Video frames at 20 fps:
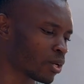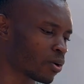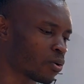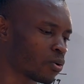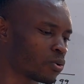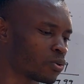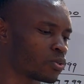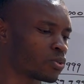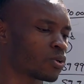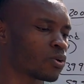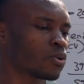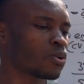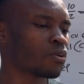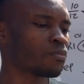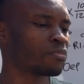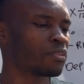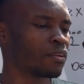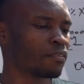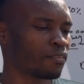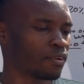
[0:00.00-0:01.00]
the control
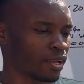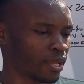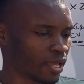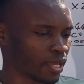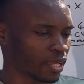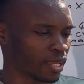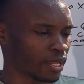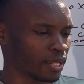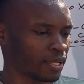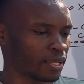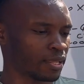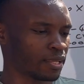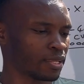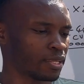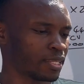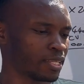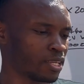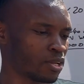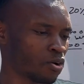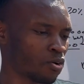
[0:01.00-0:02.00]
of the vehicle.
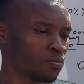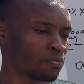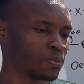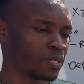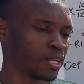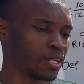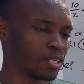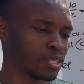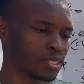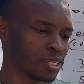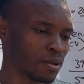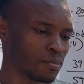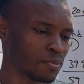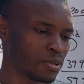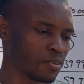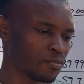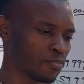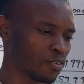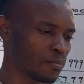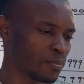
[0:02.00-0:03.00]
He obtained some
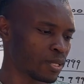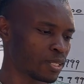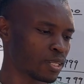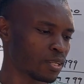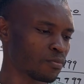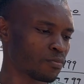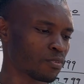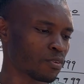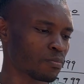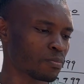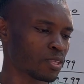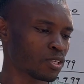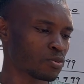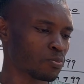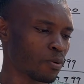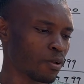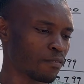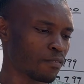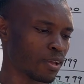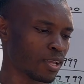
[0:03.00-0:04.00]
information from the
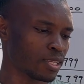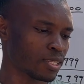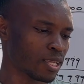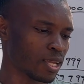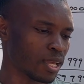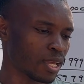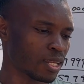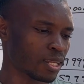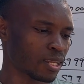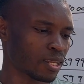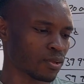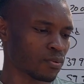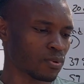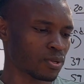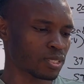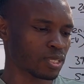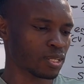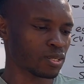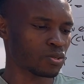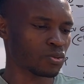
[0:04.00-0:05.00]
supervisor and
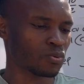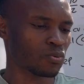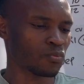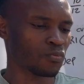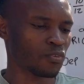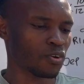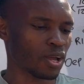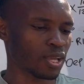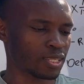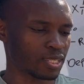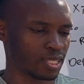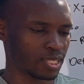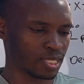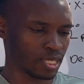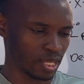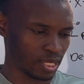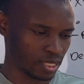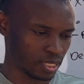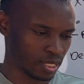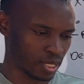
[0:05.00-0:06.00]
requested you for
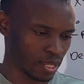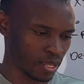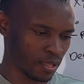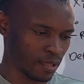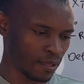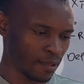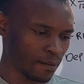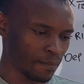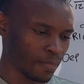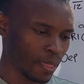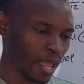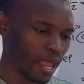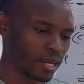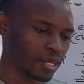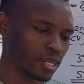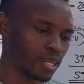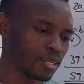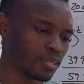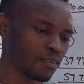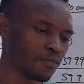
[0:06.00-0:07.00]
assistance.
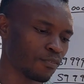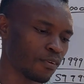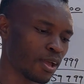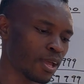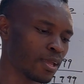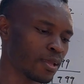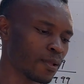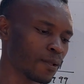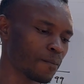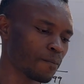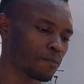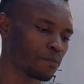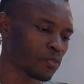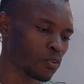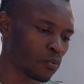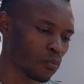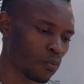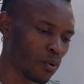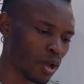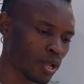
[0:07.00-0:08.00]
Identify
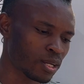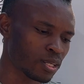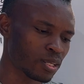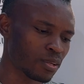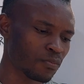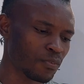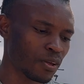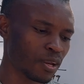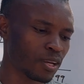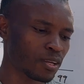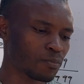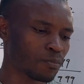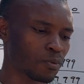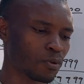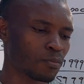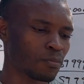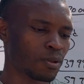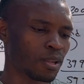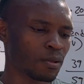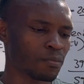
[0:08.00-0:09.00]
one different
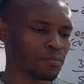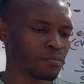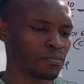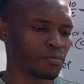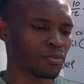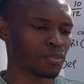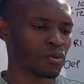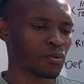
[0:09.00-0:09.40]
problem